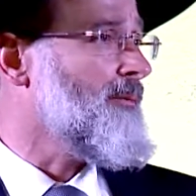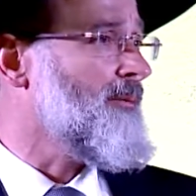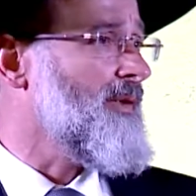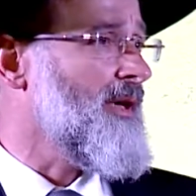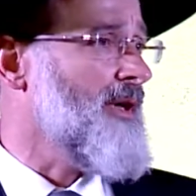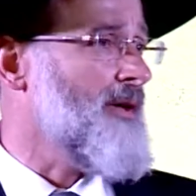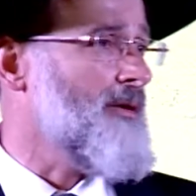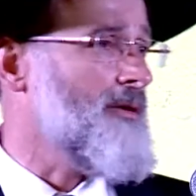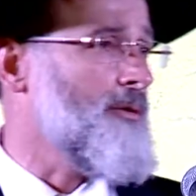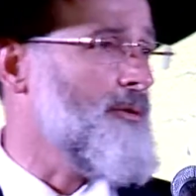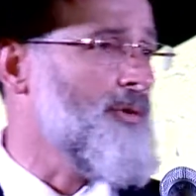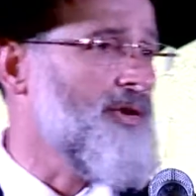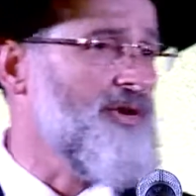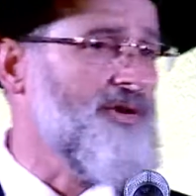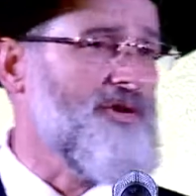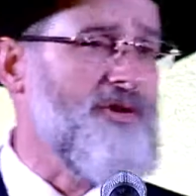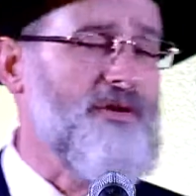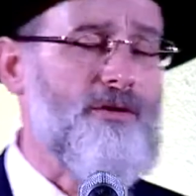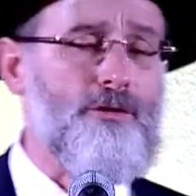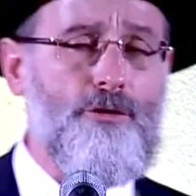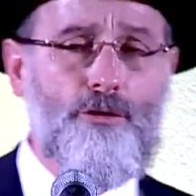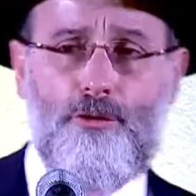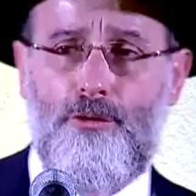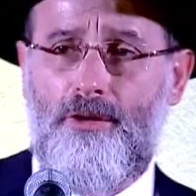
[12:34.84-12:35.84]
about a
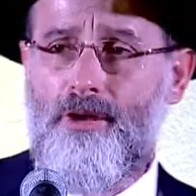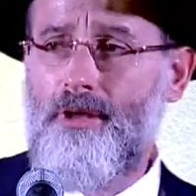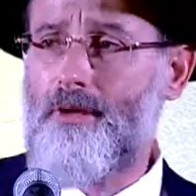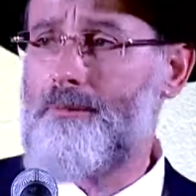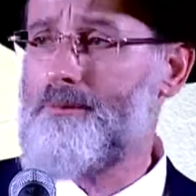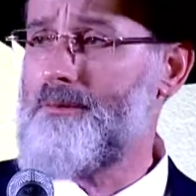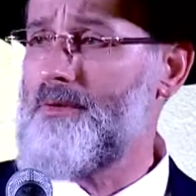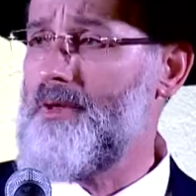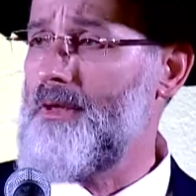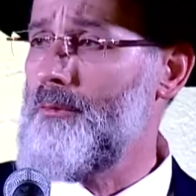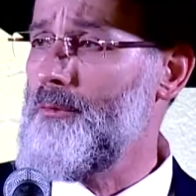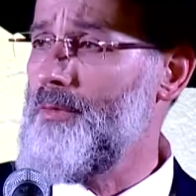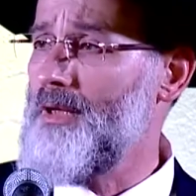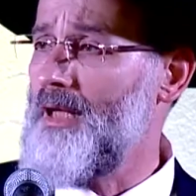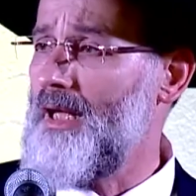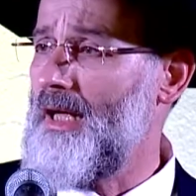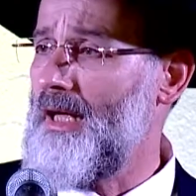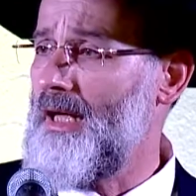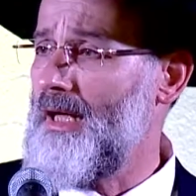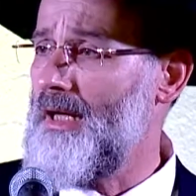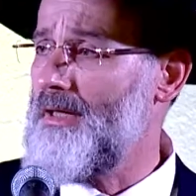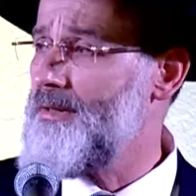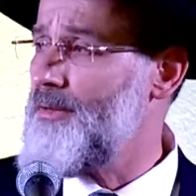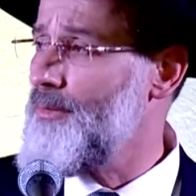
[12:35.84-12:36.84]
recent trip that we
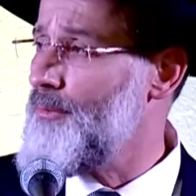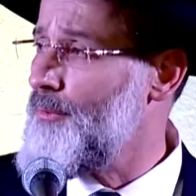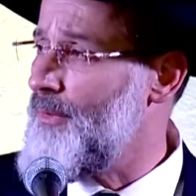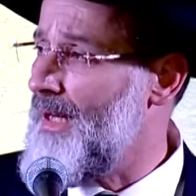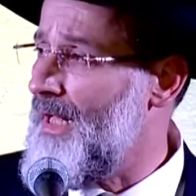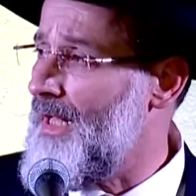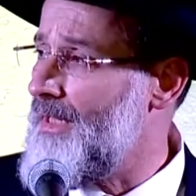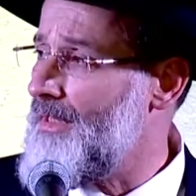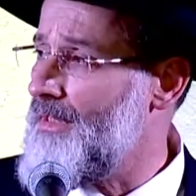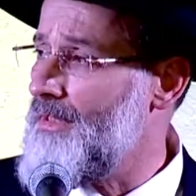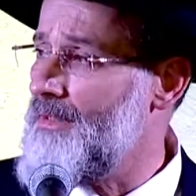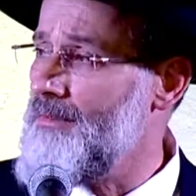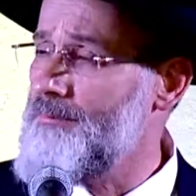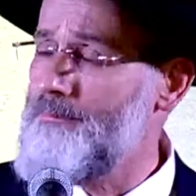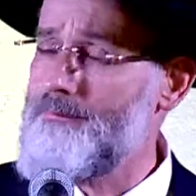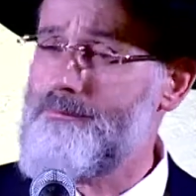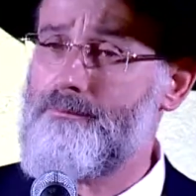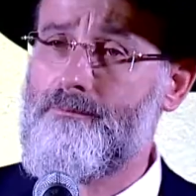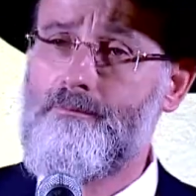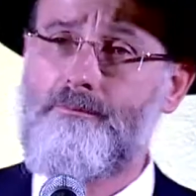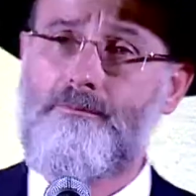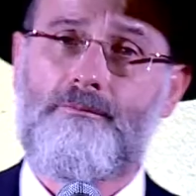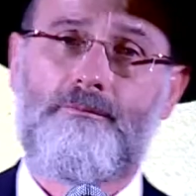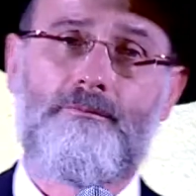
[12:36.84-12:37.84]
had to
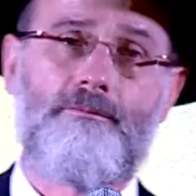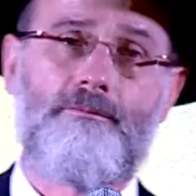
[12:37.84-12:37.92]
Radin,